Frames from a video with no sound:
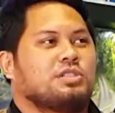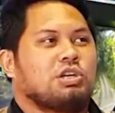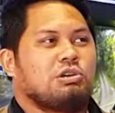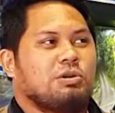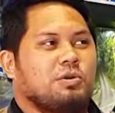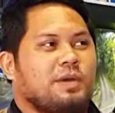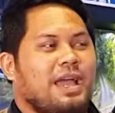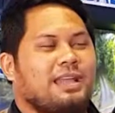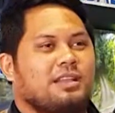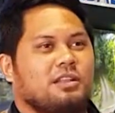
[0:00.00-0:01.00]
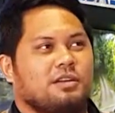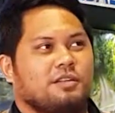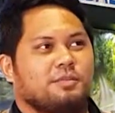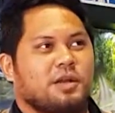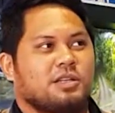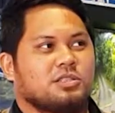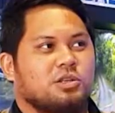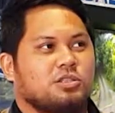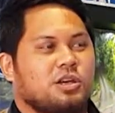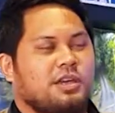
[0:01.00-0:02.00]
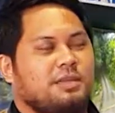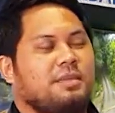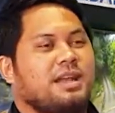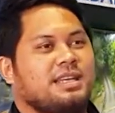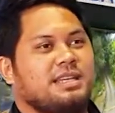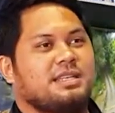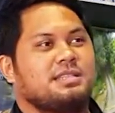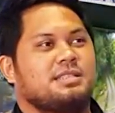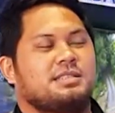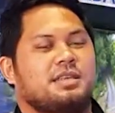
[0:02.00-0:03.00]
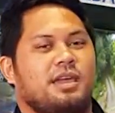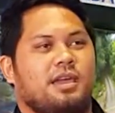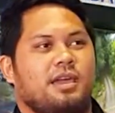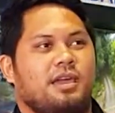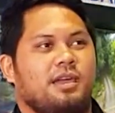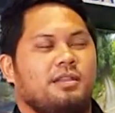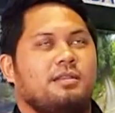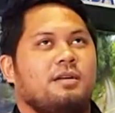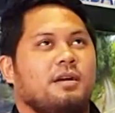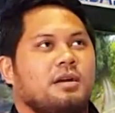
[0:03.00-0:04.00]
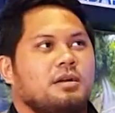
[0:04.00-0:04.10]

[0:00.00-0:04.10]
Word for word: So we handle other products also in marines and